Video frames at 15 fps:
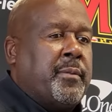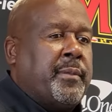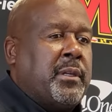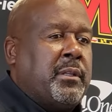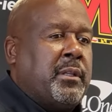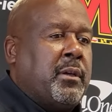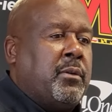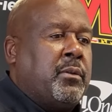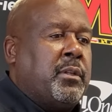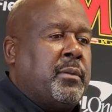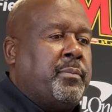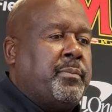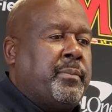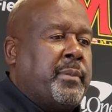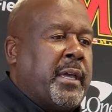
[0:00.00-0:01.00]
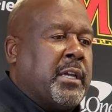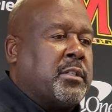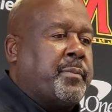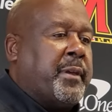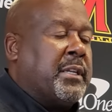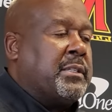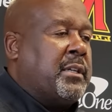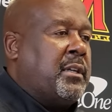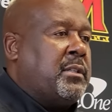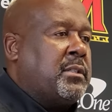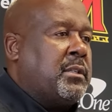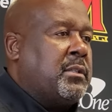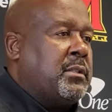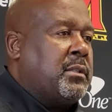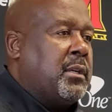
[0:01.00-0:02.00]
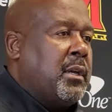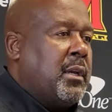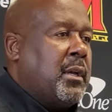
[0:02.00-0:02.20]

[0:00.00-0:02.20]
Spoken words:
I mean, the only expectations